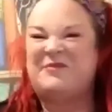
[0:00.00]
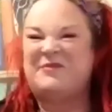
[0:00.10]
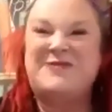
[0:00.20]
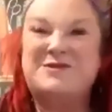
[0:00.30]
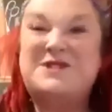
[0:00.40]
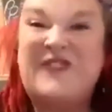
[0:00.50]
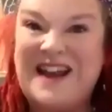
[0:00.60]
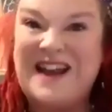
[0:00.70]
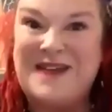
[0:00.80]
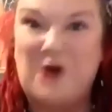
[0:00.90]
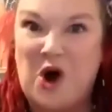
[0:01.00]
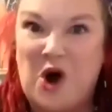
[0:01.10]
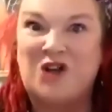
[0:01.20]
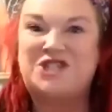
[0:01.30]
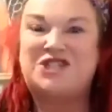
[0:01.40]
He was very
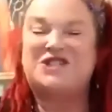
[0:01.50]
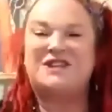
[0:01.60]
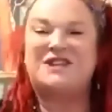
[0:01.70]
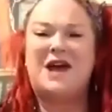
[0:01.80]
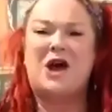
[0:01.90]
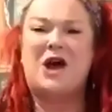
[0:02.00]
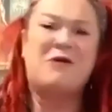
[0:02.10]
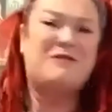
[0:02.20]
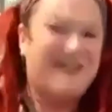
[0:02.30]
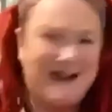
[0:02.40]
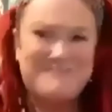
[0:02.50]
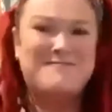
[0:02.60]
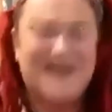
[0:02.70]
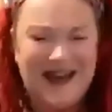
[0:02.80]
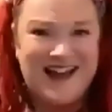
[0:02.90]
posh. "Oh, young
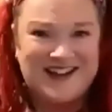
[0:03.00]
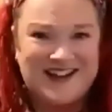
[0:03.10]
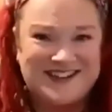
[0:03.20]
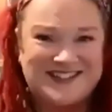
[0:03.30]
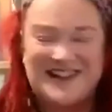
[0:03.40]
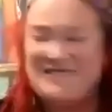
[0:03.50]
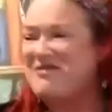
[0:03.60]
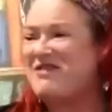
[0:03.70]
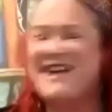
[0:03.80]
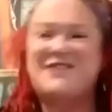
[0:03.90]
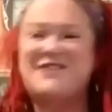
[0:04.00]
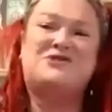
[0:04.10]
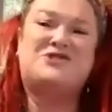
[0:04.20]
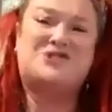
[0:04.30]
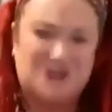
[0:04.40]
man," he said, "thank you
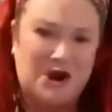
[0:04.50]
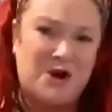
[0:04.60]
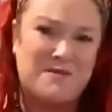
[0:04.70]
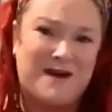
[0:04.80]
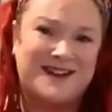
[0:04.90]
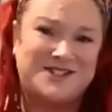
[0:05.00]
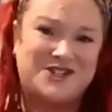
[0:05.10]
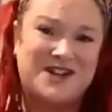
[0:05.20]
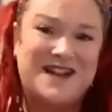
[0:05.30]
so much.